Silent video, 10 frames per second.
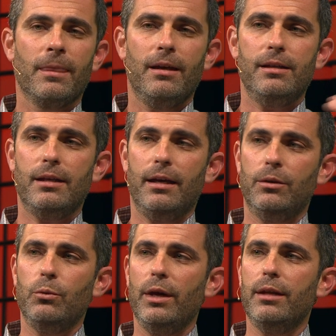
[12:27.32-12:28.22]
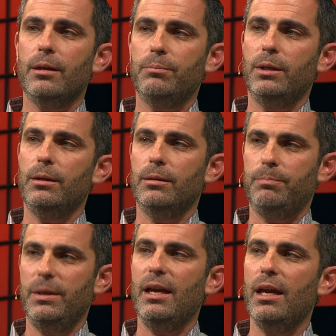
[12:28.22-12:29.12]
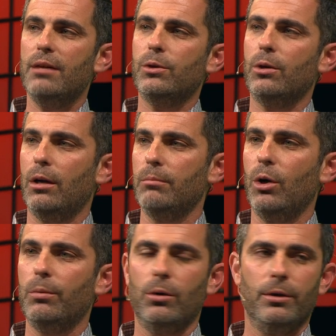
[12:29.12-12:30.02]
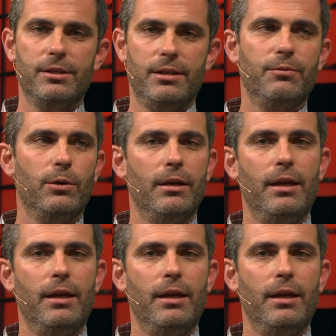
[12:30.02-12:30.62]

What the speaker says: is that the way that behavior on mobile is different